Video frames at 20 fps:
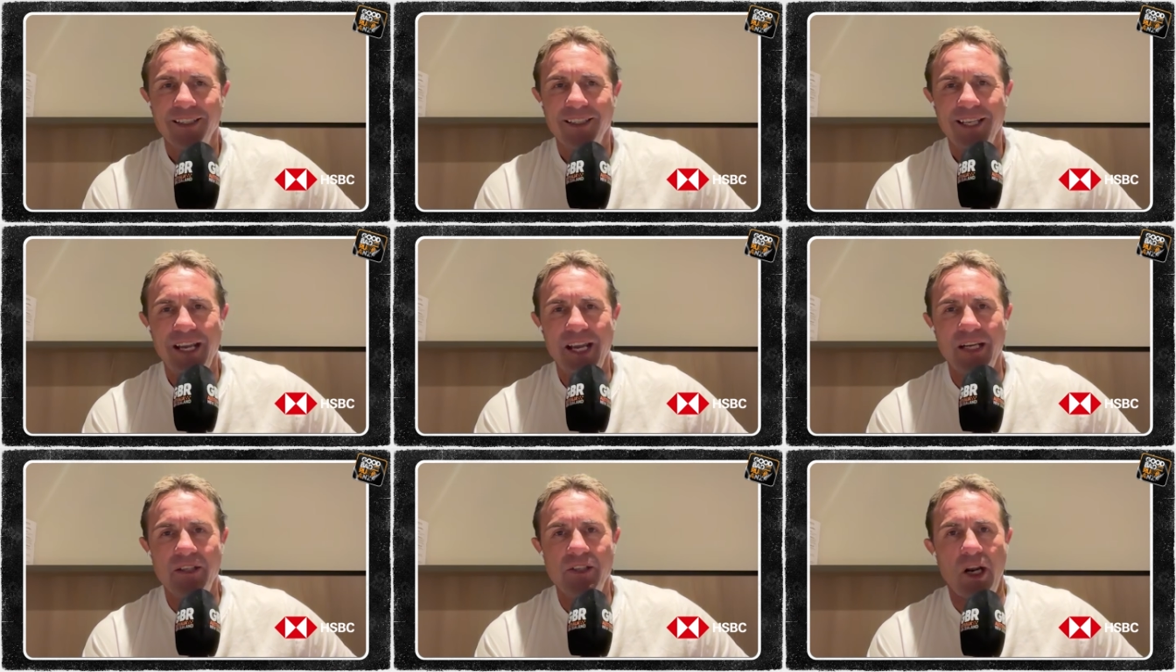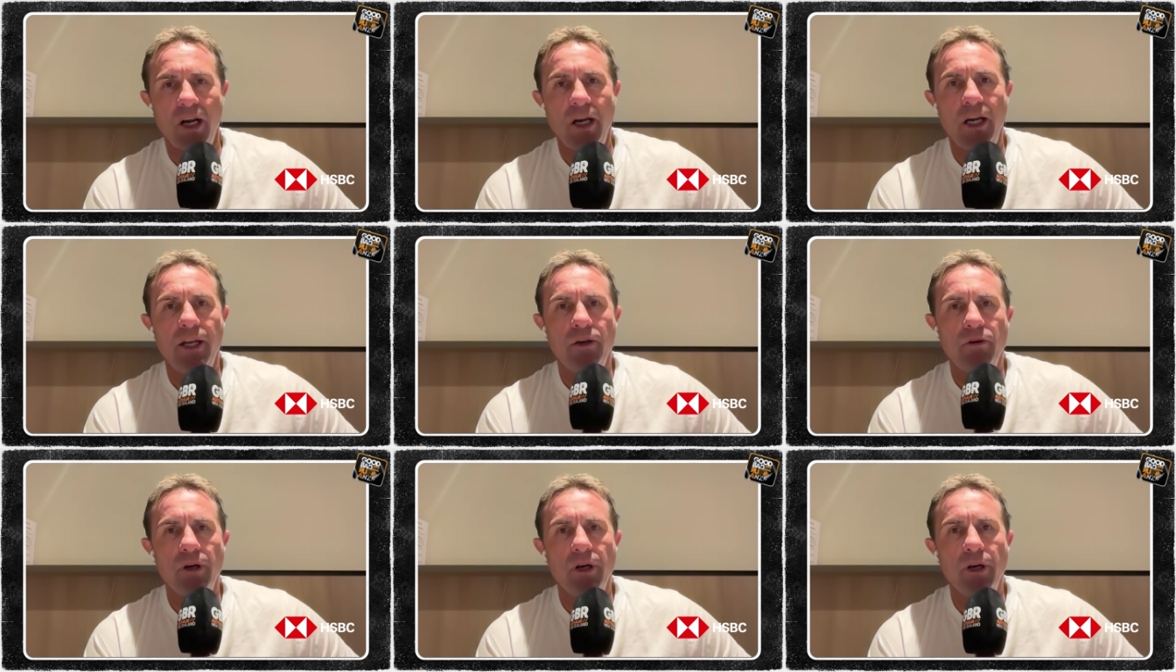yeah,
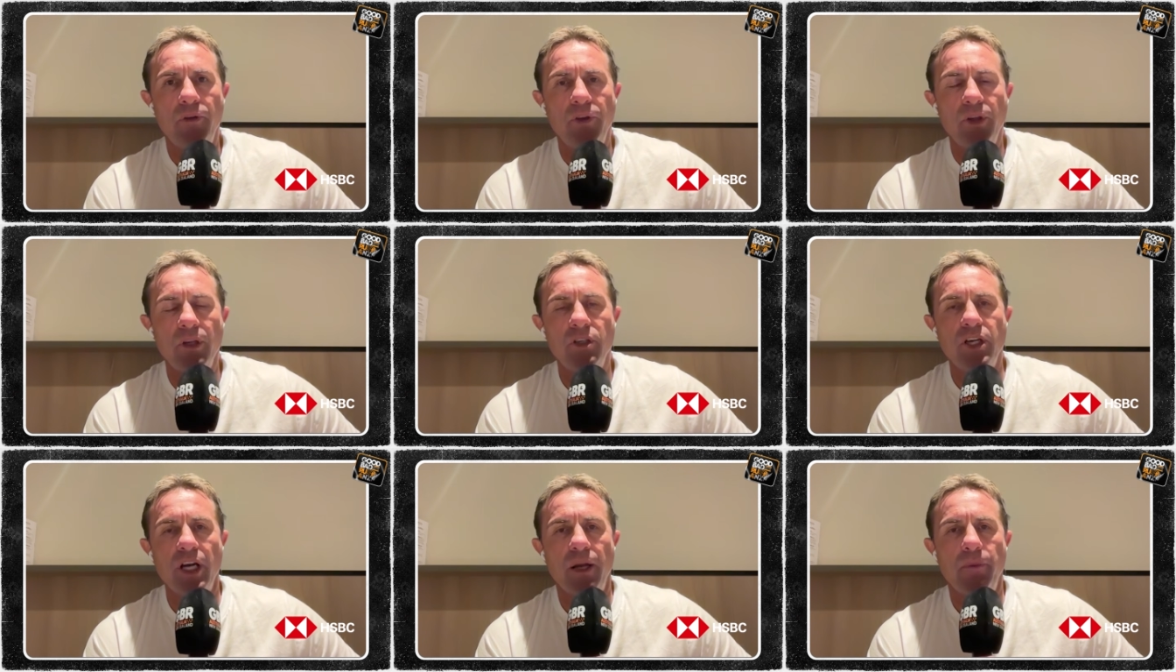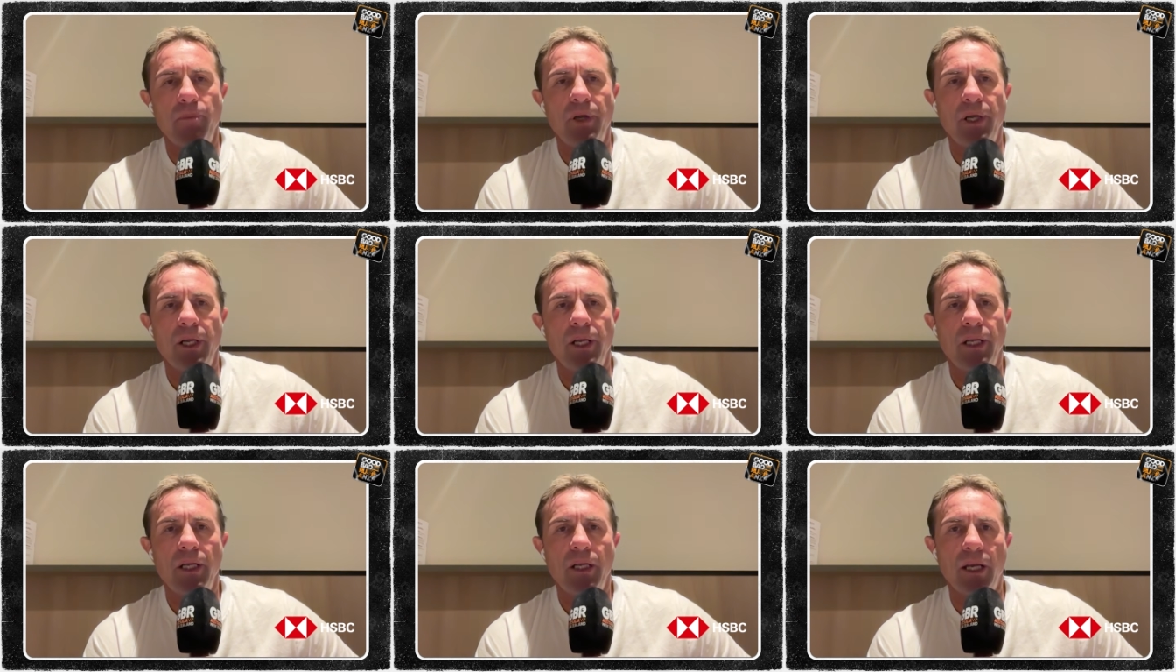totally agree with you,
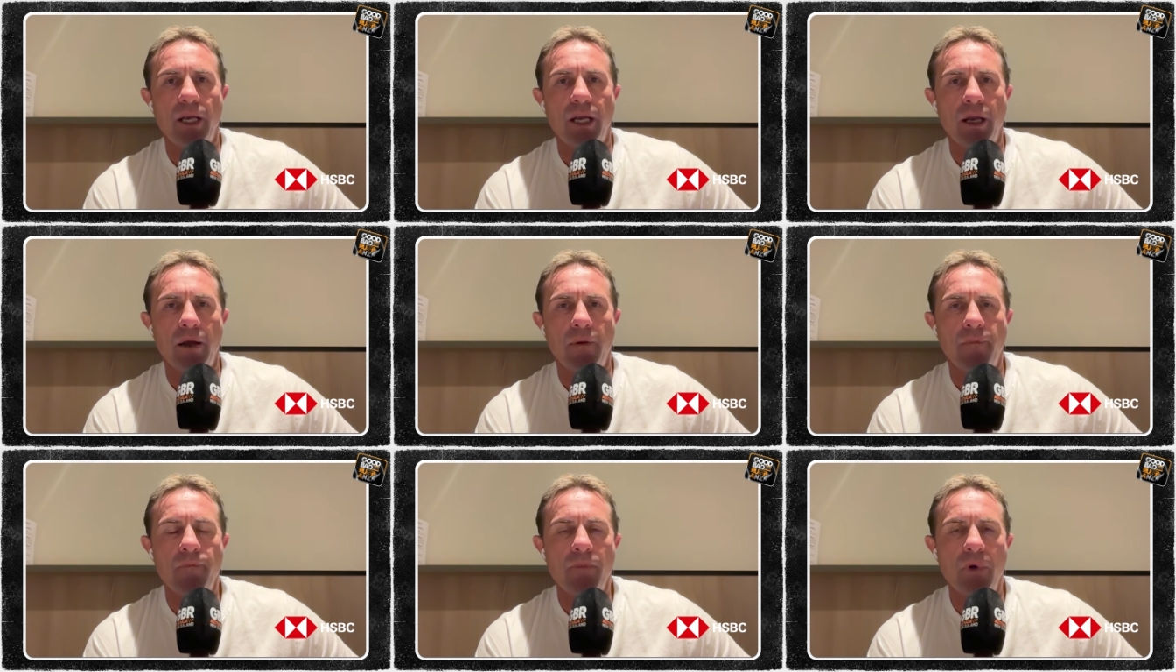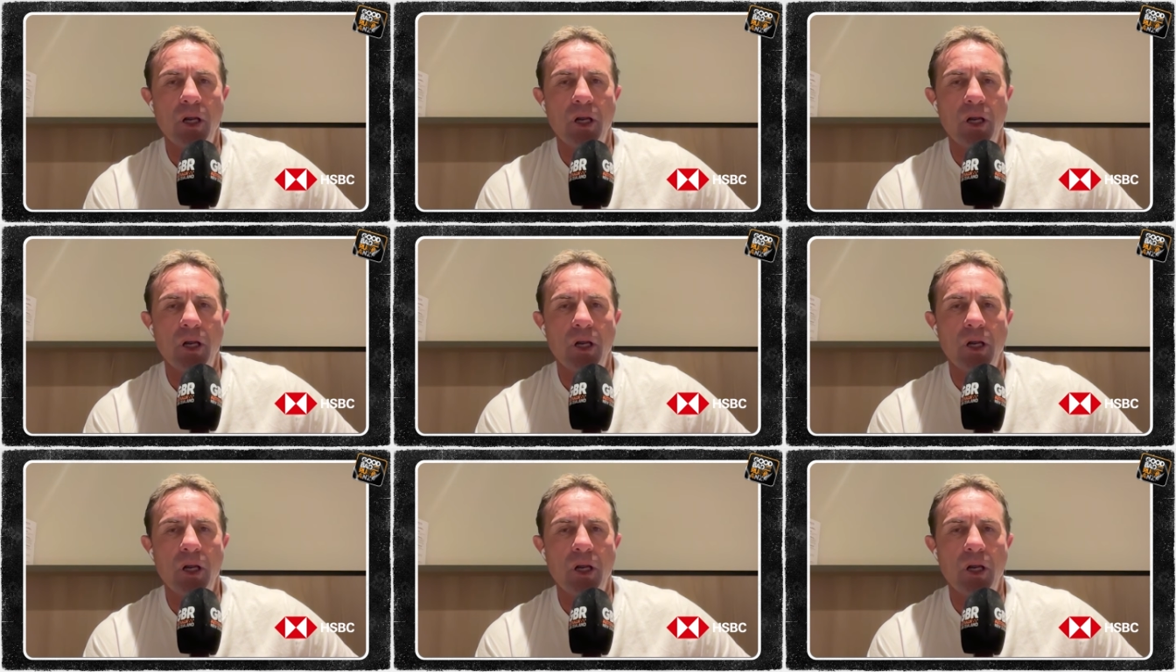JP.